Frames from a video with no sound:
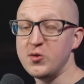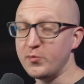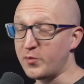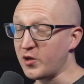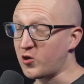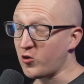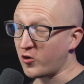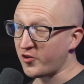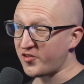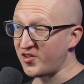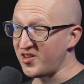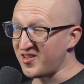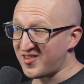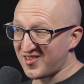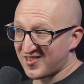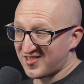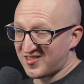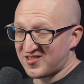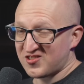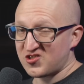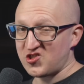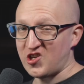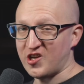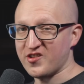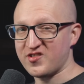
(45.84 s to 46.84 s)
because
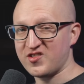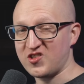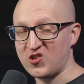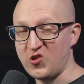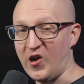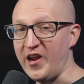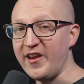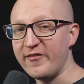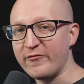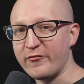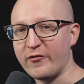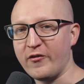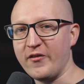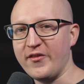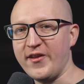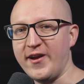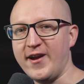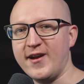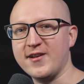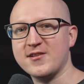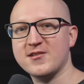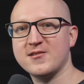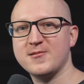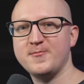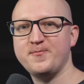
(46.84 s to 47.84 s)
it's just great for
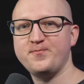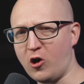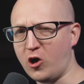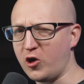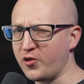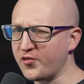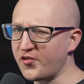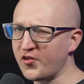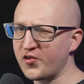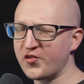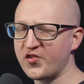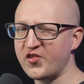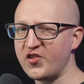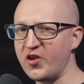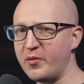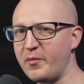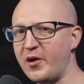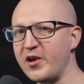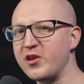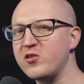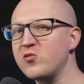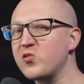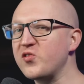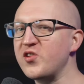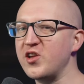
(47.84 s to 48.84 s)
that. Also some
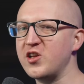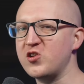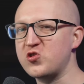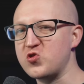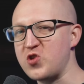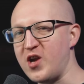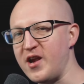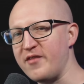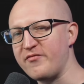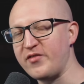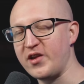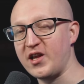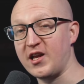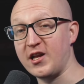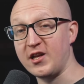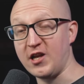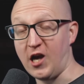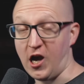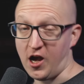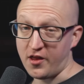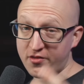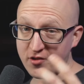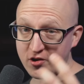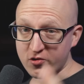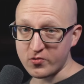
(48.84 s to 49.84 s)
are using Traefik and
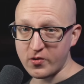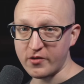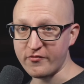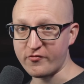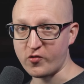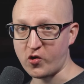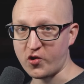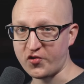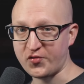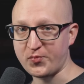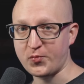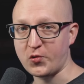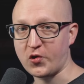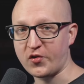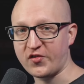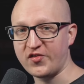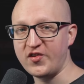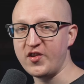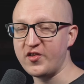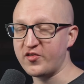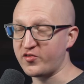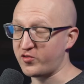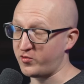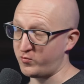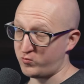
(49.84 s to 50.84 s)
other reverse
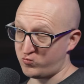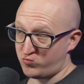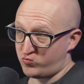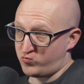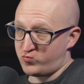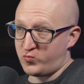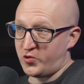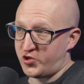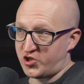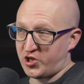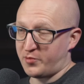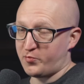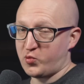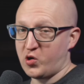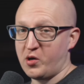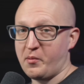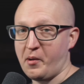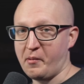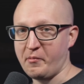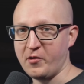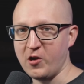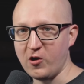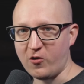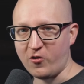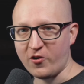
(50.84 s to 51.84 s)
proxies, which are
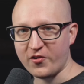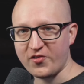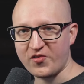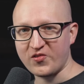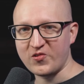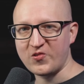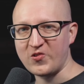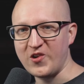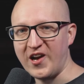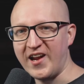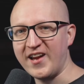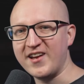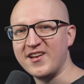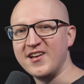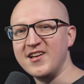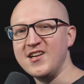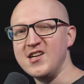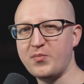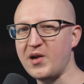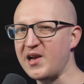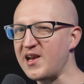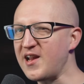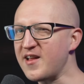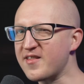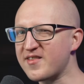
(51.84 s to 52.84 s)
probably also great,
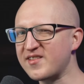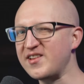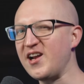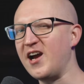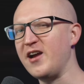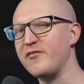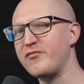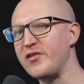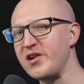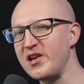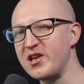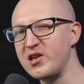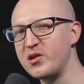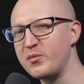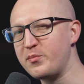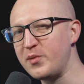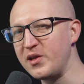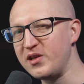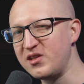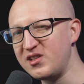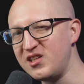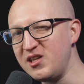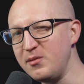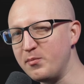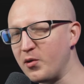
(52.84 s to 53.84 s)
but let's dive a little
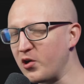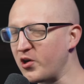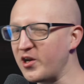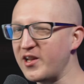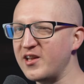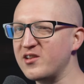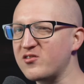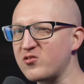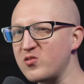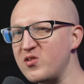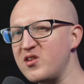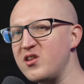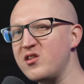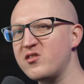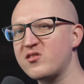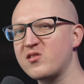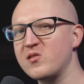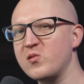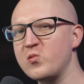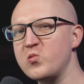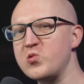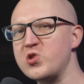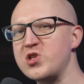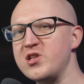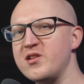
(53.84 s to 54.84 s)
bit deeper into into these
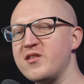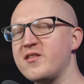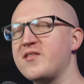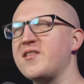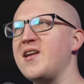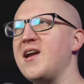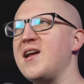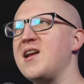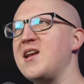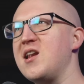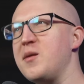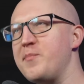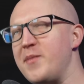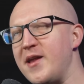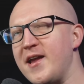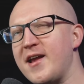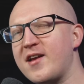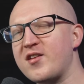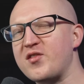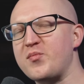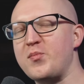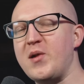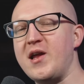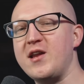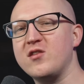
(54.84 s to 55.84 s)
solutions and let me
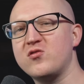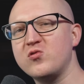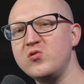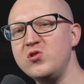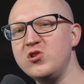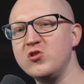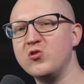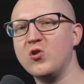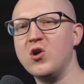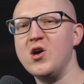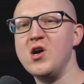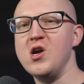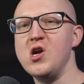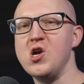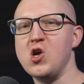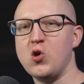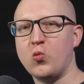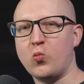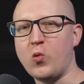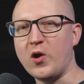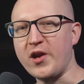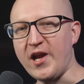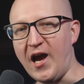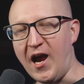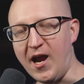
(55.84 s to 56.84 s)
explain to you
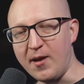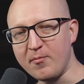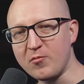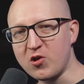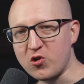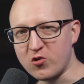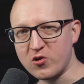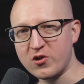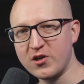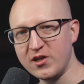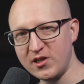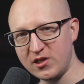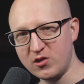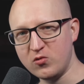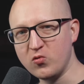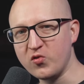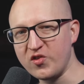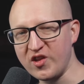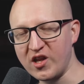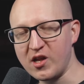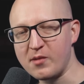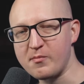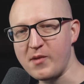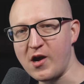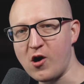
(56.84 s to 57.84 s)
what I'm currently
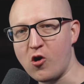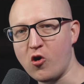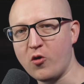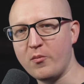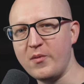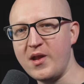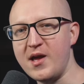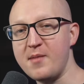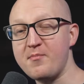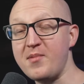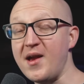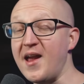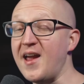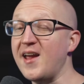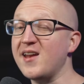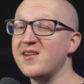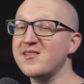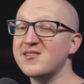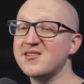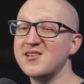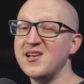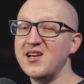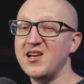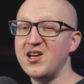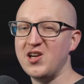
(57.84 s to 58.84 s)
using in my home lab
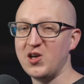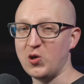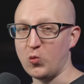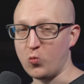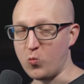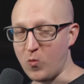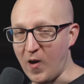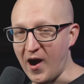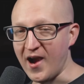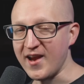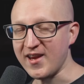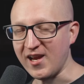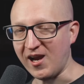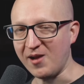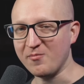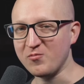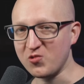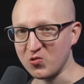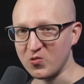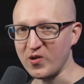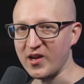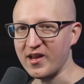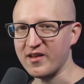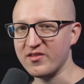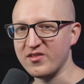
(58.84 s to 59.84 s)
and why I'm
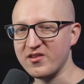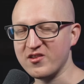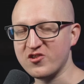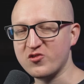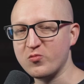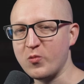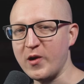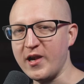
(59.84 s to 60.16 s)
doing it this